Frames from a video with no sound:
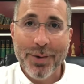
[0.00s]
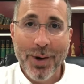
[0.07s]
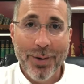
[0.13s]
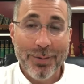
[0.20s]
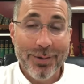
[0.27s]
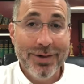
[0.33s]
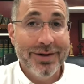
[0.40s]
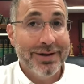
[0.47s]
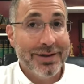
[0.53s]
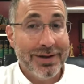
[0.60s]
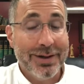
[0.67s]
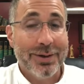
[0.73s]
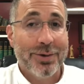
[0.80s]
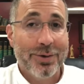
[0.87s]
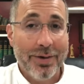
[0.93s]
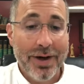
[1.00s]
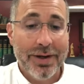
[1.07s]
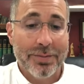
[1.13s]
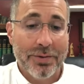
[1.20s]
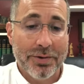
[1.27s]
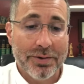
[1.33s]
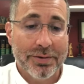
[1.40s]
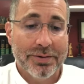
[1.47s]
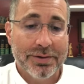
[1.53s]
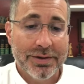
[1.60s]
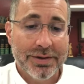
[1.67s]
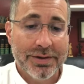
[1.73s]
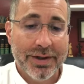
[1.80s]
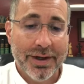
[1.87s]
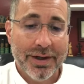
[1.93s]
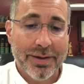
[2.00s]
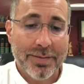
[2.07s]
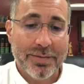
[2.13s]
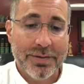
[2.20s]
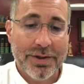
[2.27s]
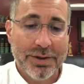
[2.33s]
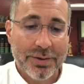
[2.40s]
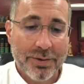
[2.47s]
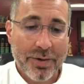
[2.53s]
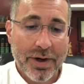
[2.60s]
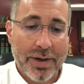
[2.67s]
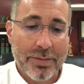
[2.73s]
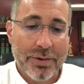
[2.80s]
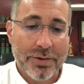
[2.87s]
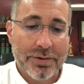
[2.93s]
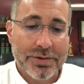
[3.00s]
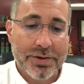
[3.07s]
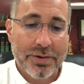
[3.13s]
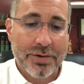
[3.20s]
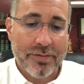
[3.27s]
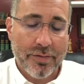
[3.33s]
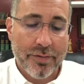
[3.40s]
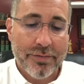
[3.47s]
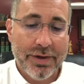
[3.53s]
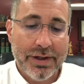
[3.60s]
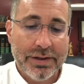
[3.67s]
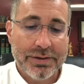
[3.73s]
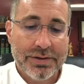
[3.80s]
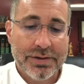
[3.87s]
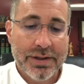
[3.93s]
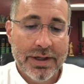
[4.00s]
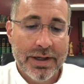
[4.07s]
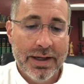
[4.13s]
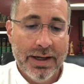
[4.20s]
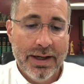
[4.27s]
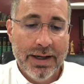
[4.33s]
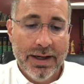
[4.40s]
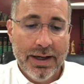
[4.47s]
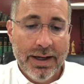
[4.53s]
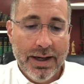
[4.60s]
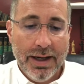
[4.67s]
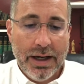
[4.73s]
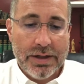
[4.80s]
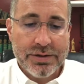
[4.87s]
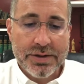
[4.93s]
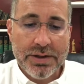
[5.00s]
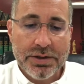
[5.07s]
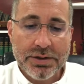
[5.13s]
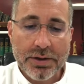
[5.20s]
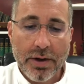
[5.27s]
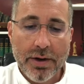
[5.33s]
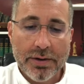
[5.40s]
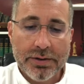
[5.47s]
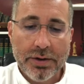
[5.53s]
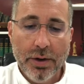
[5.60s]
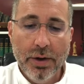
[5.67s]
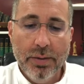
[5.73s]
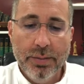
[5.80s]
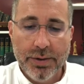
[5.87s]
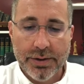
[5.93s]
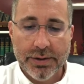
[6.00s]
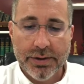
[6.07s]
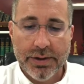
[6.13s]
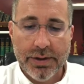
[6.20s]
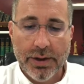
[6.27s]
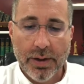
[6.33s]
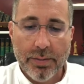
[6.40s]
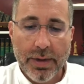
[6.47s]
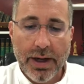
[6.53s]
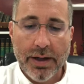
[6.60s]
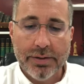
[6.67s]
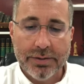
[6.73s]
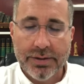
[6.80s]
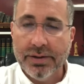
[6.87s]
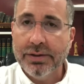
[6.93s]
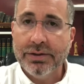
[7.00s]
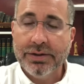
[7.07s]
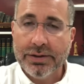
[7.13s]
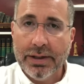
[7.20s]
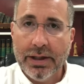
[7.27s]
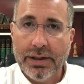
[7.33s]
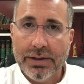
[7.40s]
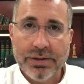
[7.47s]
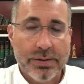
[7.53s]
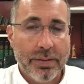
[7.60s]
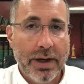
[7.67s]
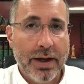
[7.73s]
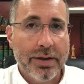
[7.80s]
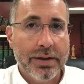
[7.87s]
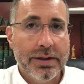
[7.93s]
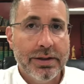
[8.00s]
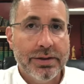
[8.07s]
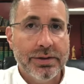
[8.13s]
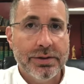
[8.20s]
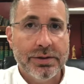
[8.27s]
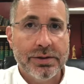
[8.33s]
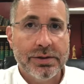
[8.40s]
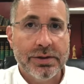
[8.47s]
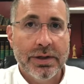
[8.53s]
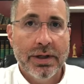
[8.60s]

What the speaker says: really incredible turn of events. As he talked openly about this, that is about his